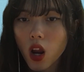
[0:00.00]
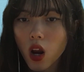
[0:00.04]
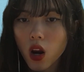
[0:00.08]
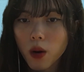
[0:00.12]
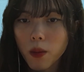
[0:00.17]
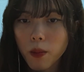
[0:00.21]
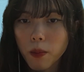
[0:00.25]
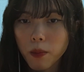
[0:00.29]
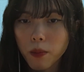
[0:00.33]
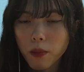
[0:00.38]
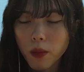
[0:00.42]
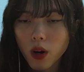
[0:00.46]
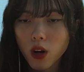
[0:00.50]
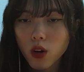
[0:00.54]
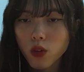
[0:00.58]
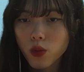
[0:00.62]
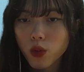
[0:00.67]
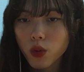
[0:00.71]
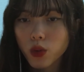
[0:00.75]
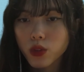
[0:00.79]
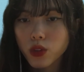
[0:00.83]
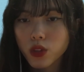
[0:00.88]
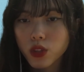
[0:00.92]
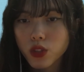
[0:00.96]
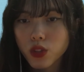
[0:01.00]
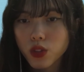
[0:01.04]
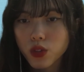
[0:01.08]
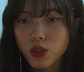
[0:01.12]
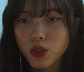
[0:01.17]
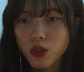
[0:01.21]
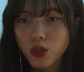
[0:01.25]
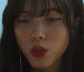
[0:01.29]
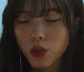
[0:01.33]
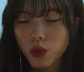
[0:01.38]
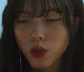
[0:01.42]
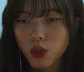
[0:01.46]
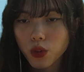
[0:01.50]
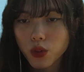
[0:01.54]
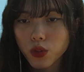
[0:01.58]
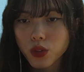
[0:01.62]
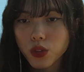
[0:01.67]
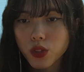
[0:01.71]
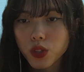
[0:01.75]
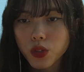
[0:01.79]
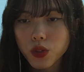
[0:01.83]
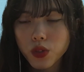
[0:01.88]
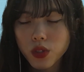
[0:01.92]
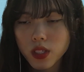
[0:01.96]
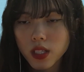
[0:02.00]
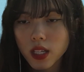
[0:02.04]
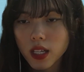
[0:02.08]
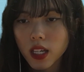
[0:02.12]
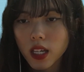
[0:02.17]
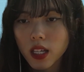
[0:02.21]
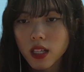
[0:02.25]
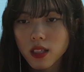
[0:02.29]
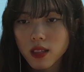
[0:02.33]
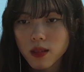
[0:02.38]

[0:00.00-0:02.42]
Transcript: marooned to school Tuesday in